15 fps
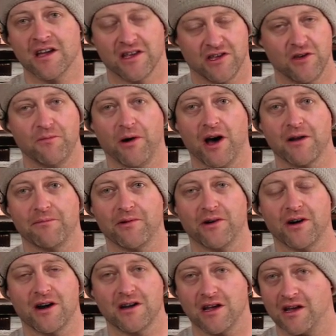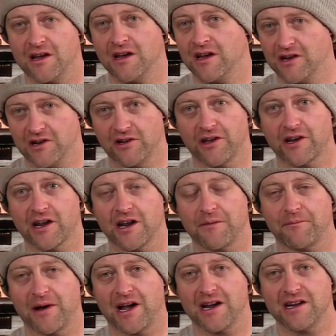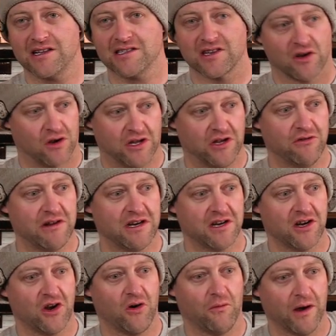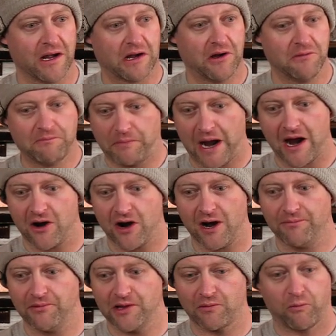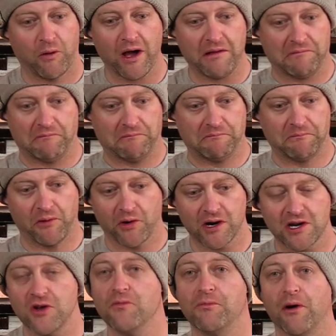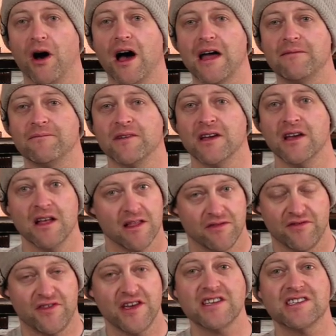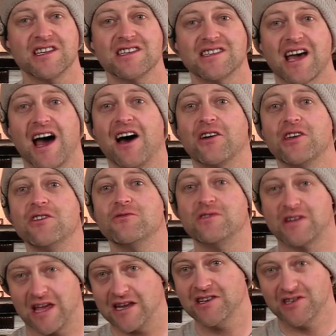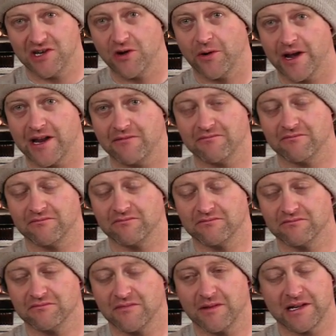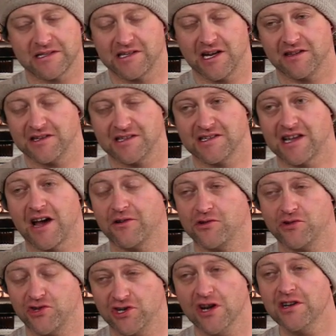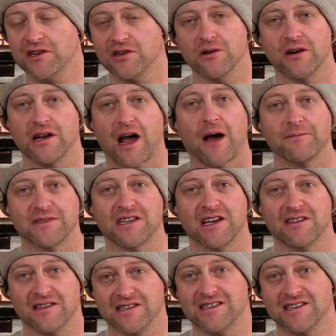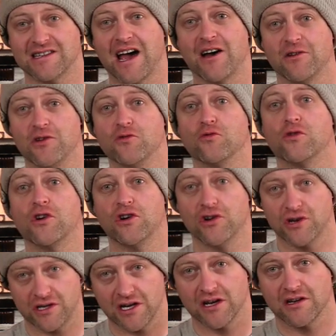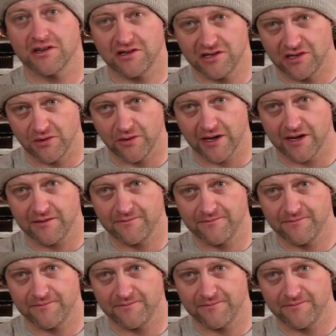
You bought a board, you're looking at bindings, you need to know what could pair up with what board you bought. This is how you can do it. I'm not saying this is how you should do it, I'm saying this is how you could do it.